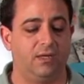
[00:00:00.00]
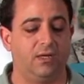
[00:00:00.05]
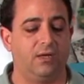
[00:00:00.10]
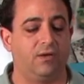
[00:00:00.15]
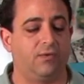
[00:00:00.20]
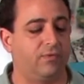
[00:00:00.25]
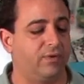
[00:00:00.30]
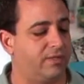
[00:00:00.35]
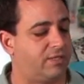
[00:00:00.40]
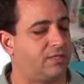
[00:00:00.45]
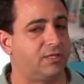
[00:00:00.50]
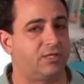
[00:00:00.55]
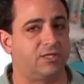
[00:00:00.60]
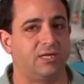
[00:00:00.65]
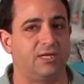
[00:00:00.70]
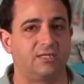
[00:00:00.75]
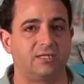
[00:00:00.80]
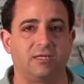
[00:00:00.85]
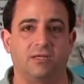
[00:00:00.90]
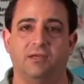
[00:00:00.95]
We
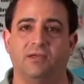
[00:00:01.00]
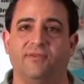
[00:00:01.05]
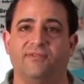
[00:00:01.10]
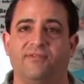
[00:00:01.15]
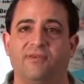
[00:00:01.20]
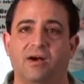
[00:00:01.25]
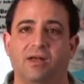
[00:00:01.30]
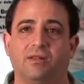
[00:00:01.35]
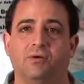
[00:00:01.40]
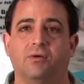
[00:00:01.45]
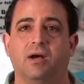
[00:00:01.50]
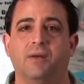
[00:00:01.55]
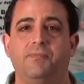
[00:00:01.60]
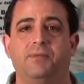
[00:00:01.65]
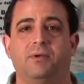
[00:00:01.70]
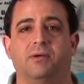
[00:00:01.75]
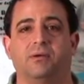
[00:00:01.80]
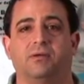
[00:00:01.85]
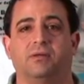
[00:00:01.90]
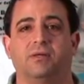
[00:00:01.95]
suggest that you follow up
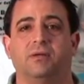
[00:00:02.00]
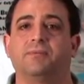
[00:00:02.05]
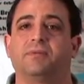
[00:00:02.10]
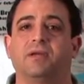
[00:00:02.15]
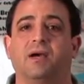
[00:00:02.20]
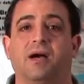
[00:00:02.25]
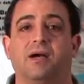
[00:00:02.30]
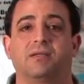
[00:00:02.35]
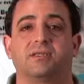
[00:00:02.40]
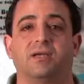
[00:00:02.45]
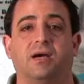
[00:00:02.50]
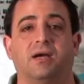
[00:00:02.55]
your Alimtox